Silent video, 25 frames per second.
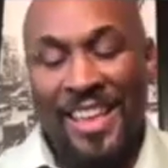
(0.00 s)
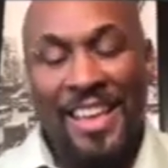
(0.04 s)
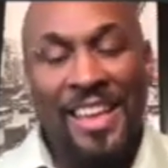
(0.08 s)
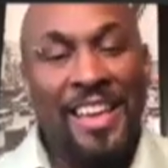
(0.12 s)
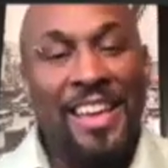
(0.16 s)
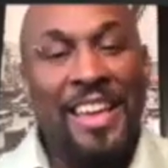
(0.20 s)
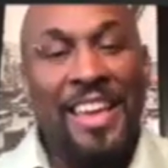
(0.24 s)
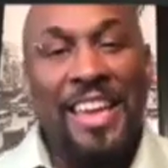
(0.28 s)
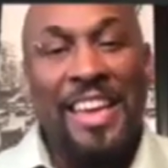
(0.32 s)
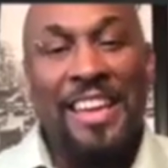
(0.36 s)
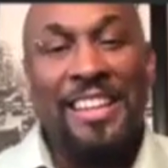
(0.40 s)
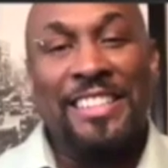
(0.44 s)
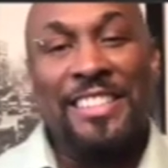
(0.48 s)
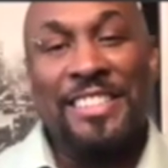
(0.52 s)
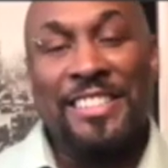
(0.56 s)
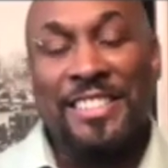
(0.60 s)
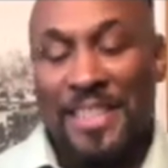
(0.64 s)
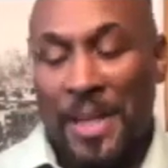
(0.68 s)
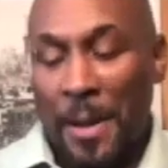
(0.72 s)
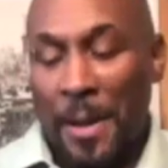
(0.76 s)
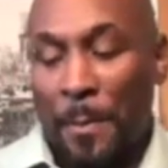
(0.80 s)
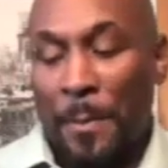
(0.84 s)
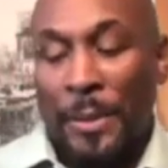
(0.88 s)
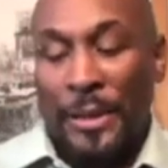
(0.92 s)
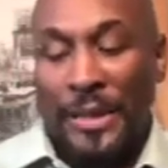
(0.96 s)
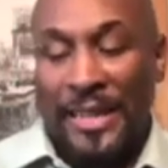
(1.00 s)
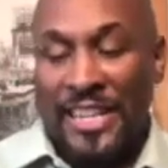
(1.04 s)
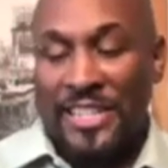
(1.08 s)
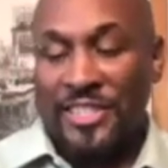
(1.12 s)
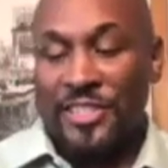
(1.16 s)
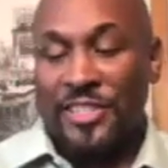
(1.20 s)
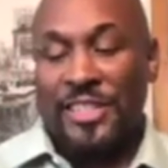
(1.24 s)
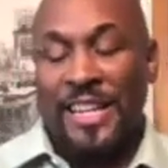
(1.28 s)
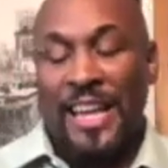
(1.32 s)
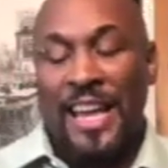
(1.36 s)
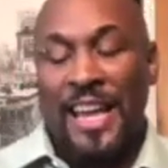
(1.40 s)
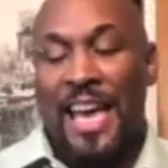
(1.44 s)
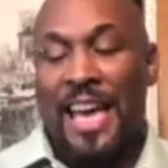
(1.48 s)
It is a pleasure
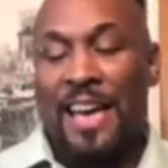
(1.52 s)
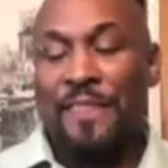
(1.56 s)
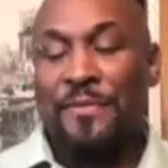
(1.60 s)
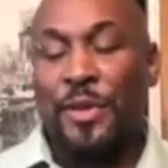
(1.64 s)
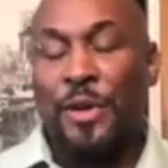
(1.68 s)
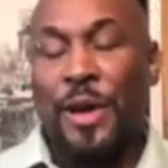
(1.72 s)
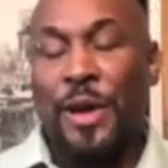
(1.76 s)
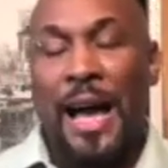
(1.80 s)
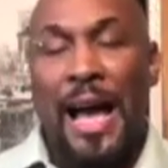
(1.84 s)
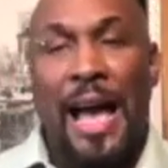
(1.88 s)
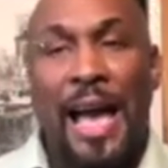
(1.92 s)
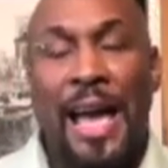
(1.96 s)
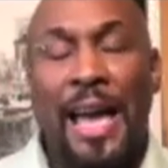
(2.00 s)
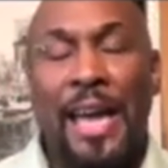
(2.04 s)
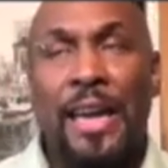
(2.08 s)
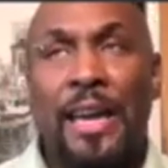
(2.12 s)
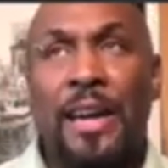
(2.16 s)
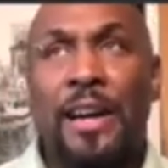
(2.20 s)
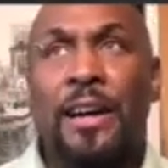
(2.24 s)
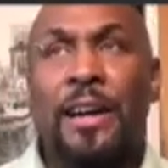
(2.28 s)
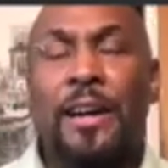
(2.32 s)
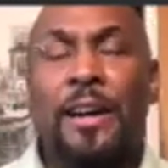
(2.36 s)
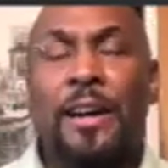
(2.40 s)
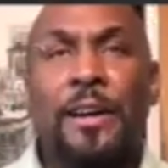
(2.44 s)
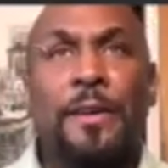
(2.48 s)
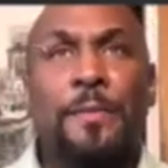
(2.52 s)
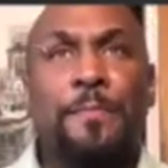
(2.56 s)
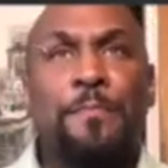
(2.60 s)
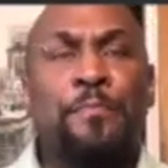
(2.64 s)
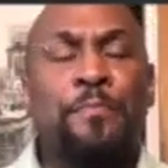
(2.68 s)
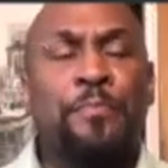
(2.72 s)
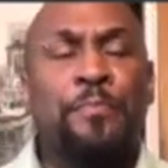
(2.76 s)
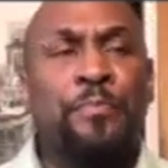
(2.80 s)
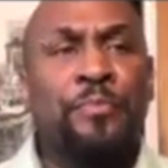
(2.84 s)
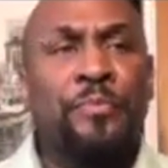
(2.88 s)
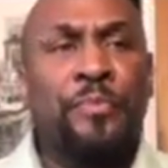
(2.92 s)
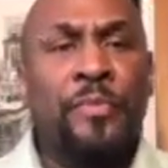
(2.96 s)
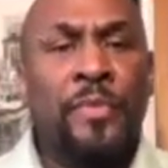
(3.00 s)
to have you. I
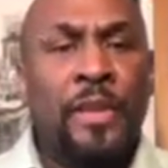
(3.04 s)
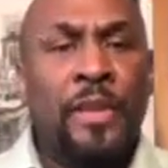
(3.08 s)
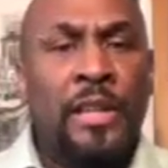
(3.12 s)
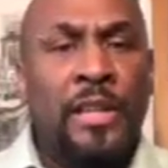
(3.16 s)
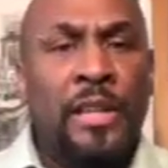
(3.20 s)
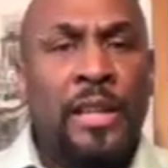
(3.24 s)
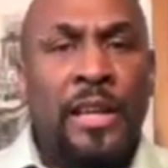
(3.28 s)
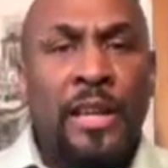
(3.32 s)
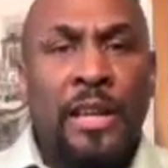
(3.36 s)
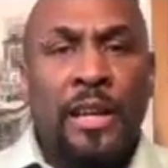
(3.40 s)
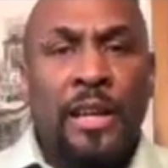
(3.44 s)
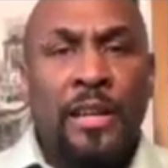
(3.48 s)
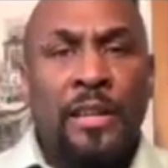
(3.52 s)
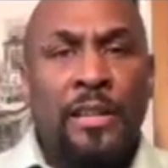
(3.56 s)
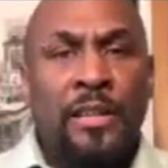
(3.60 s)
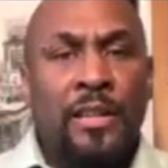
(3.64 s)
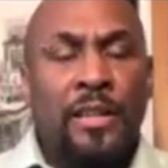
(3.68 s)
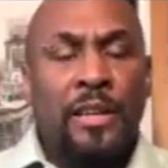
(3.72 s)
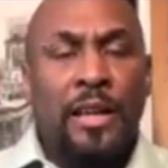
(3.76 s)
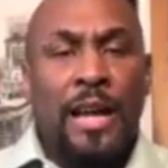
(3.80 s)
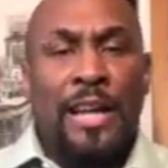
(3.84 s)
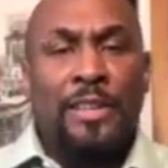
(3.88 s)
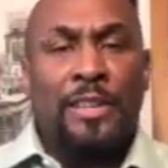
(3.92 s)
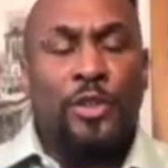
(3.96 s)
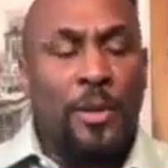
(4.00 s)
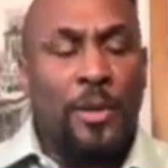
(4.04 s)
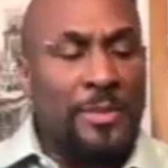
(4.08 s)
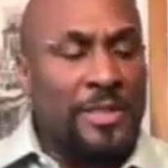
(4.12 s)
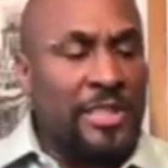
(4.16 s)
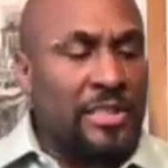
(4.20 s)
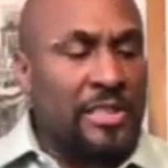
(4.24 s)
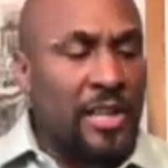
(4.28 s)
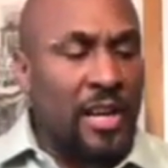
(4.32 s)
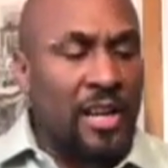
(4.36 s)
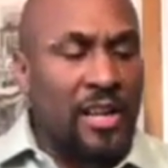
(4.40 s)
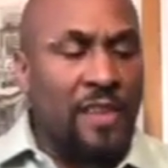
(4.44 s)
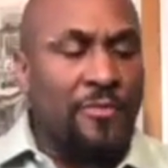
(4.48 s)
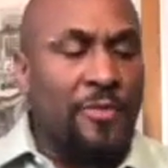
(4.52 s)
normally
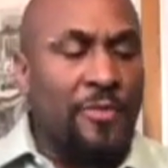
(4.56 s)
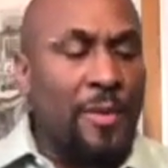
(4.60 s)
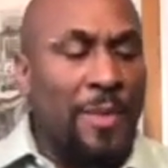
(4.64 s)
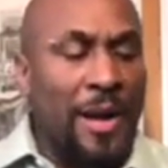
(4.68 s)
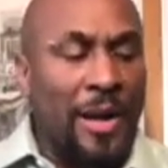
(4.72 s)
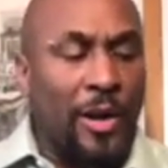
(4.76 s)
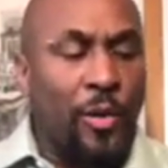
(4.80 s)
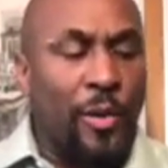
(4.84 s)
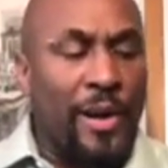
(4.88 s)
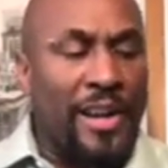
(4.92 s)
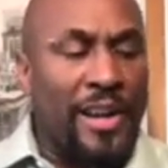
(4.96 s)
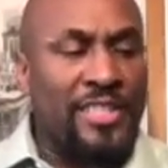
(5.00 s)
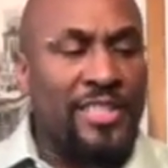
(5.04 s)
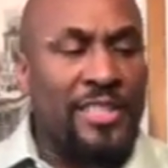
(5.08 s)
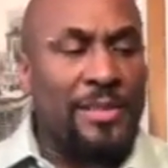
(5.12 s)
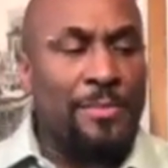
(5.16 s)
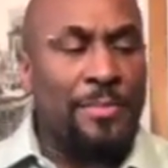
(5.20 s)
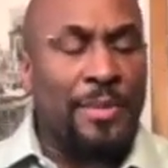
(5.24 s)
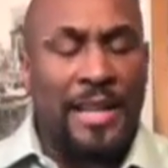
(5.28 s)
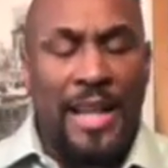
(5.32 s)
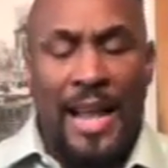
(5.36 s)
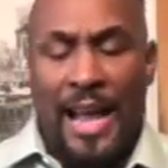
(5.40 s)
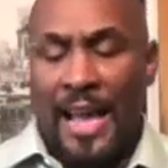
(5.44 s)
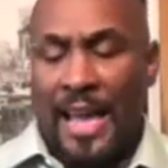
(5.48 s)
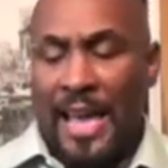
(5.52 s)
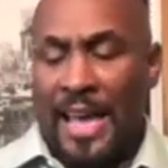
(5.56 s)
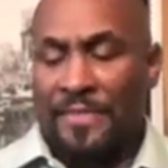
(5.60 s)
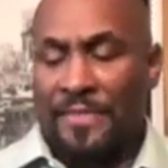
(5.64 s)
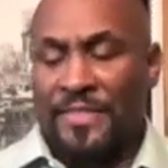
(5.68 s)
start off with my question, but I have to